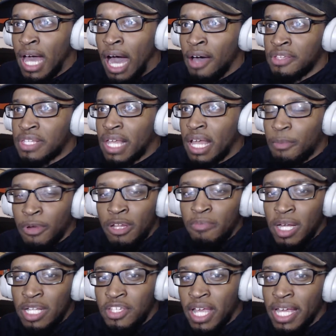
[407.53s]
I was like pretty
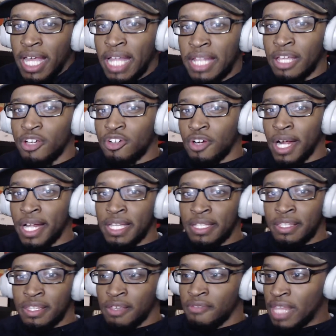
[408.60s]
much like at the
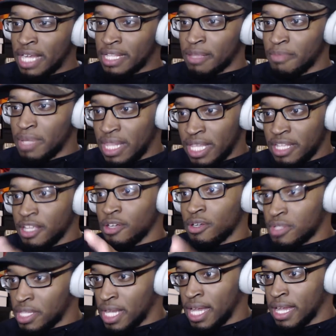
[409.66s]
credits of like the
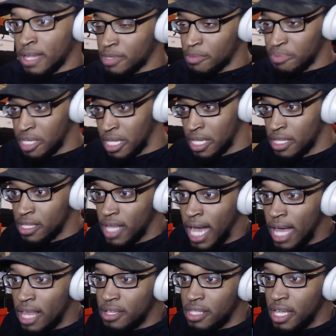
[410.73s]
millennial times. But
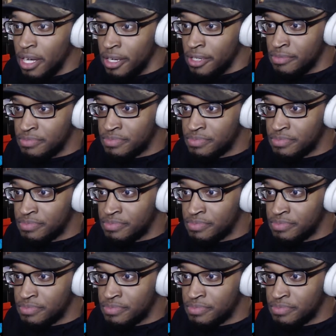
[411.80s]
I don't know.